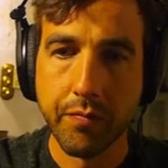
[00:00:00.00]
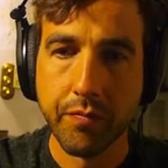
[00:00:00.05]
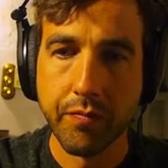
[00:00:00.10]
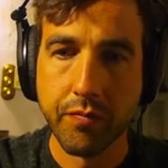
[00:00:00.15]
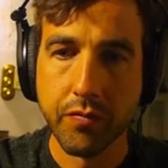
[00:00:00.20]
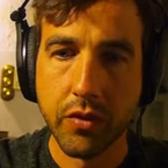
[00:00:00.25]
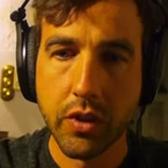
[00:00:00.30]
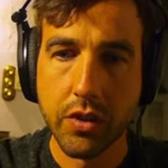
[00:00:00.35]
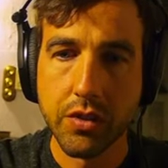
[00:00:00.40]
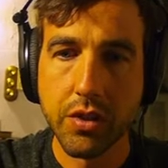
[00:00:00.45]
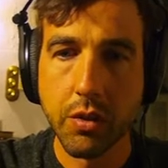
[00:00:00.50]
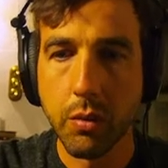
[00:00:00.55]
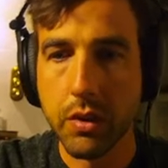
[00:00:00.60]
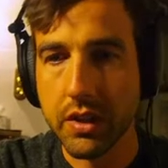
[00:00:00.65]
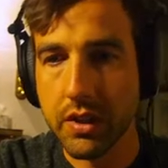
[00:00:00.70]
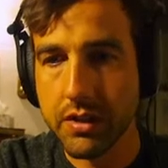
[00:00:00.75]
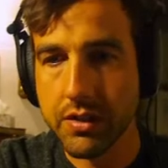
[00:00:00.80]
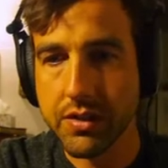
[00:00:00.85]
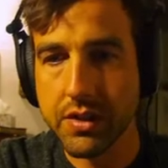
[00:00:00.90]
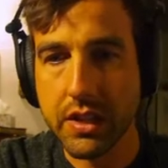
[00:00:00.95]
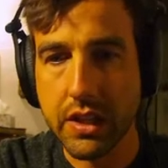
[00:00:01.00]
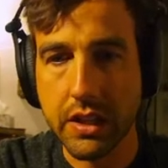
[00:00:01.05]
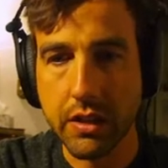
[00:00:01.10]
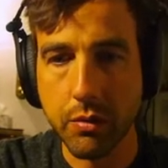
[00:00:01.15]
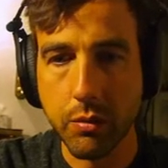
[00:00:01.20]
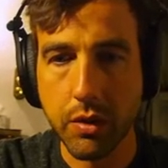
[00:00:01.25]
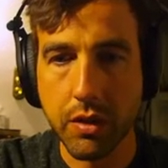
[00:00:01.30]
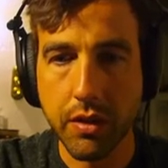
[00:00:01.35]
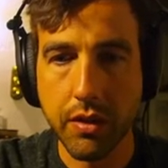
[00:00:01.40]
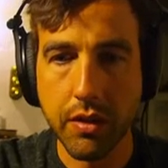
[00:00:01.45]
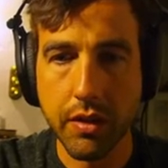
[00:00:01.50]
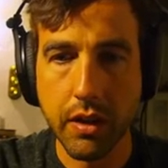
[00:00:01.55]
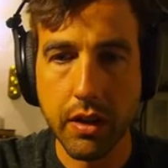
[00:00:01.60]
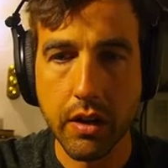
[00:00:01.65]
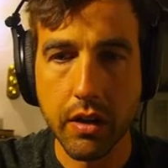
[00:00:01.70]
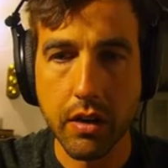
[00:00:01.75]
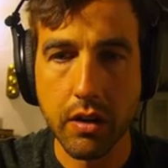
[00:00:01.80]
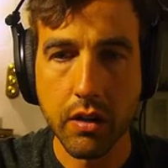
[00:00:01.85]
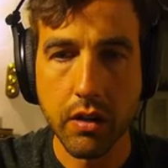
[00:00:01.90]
So we can see that with their